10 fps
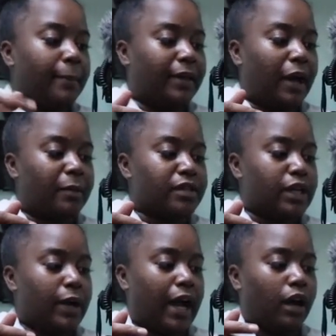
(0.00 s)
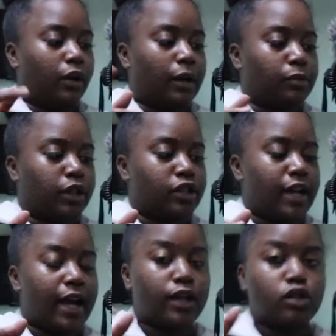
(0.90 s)
But now I'm about to go out. We're going to go
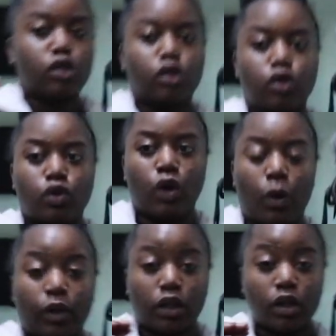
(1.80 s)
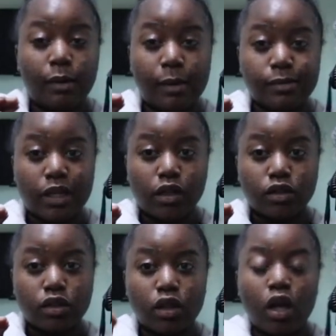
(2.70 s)
to my mom's
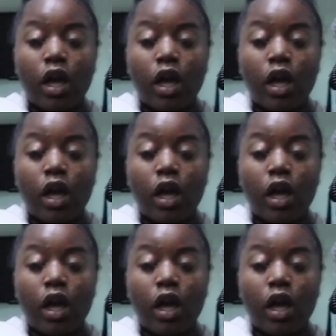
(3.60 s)
house,